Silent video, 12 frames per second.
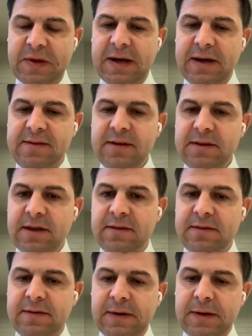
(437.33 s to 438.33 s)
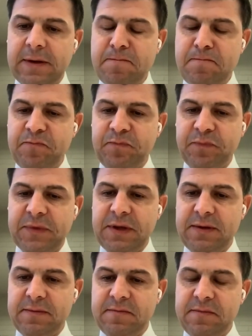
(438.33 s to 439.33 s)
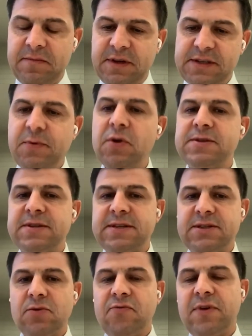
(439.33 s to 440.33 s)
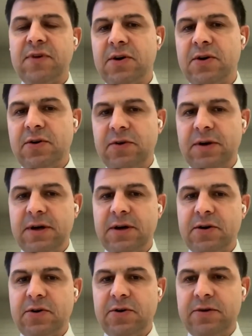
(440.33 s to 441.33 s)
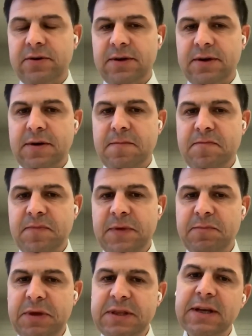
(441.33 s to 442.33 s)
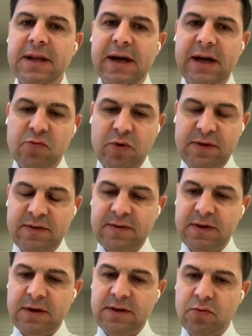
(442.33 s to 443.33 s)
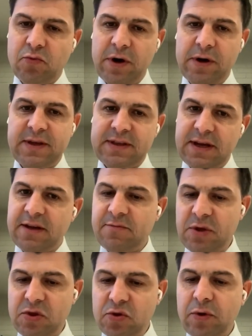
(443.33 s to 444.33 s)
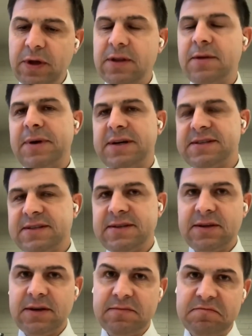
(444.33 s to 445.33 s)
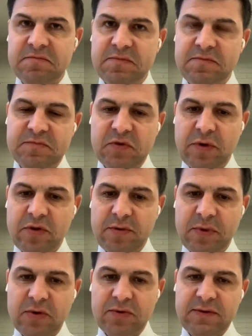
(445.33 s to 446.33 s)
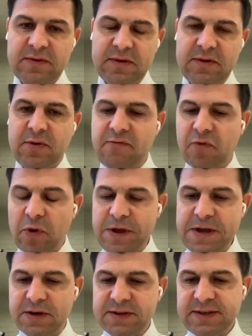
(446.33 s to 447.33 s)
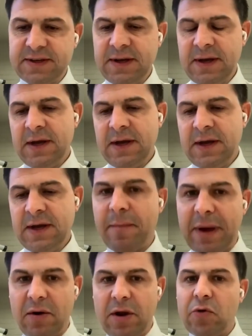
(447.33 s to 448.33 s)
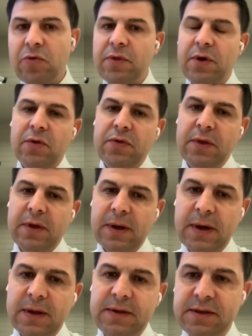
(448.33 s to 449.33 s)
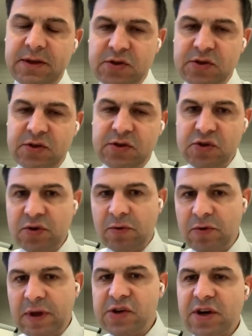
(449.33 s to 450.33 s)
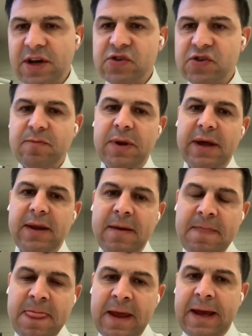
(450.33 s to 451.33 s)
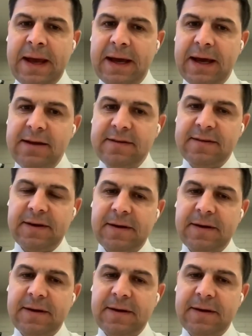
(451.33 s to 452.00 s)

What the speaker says: I think that the experiences so far are a bit in line with the work that I have been doing in the past around about 3-4 years, primarily on the Digital Education Action Plan. And